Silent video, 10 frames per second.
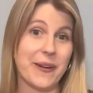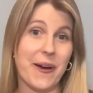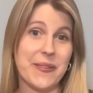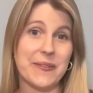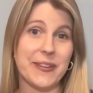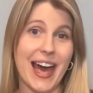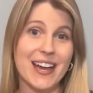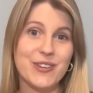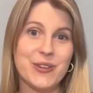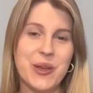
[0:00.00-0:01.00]
call it the
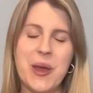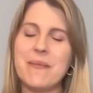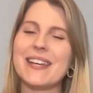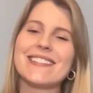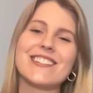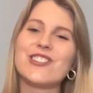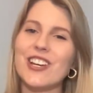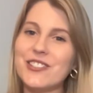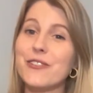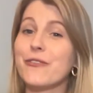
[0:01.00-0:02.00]
Flash? Because in
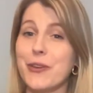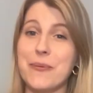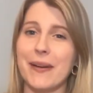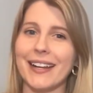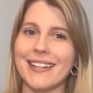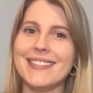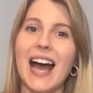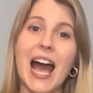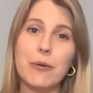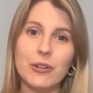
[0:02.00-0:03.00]
just a few minutes,
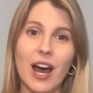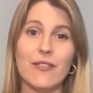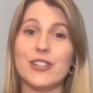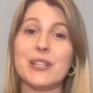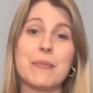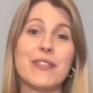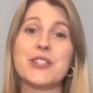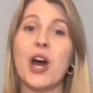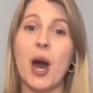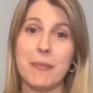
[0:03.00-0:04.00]
I will cover some of the
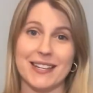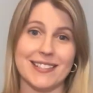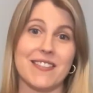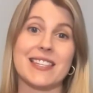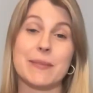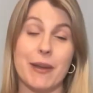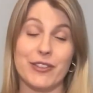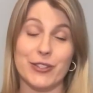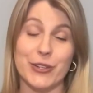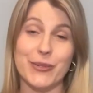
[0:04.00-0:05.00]
topics in this
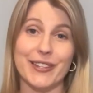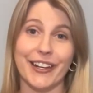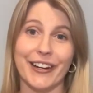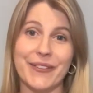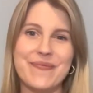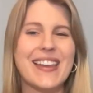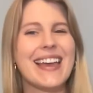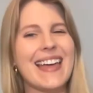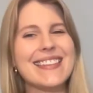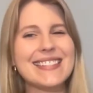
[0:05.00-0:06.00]
month's newsletter.
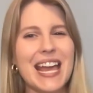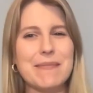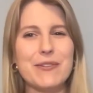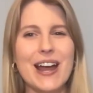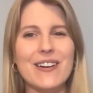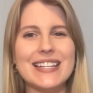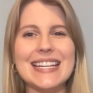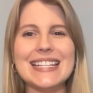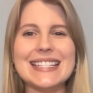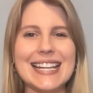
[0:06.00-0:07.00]
And this time around,
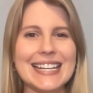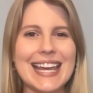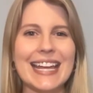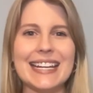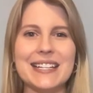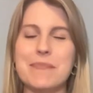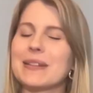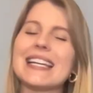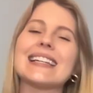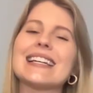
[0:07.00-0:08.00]
it is dedicated
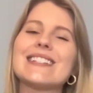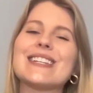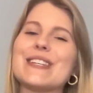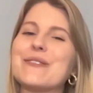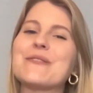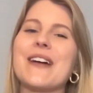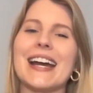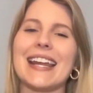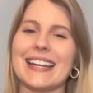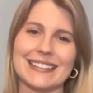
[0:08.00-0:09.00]
completely to
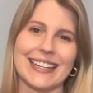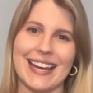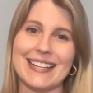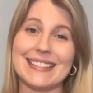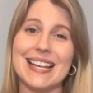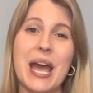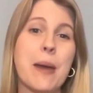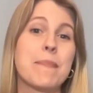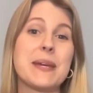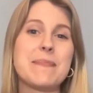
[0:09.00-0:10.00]
Unified Analytics,
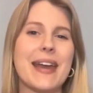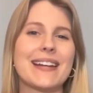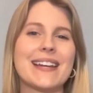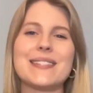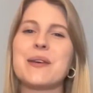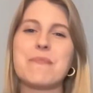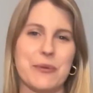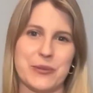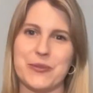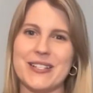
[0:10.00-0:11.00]
BigPanda's
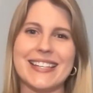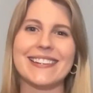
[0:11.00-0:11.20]
most recent